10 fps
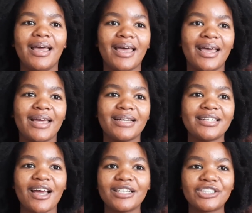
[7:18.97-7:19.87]
And
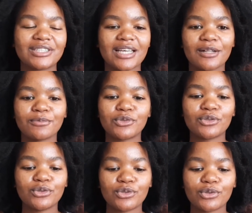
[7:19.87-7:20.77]
yeah, it just helps
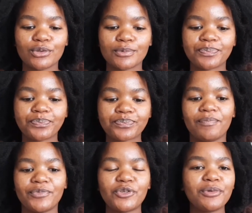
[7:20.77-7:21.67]
you
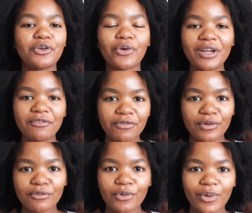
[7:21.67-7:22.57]
to be
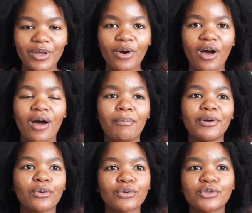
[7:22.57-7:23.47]
grateful for where you are,
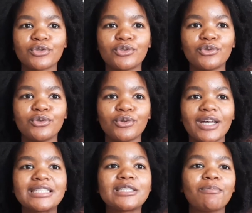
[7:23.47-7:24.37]
but also to
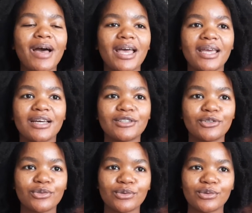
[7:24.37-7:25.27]
aspire
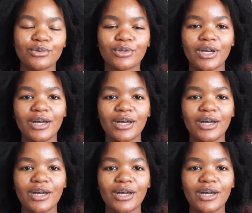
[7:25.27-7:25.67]
to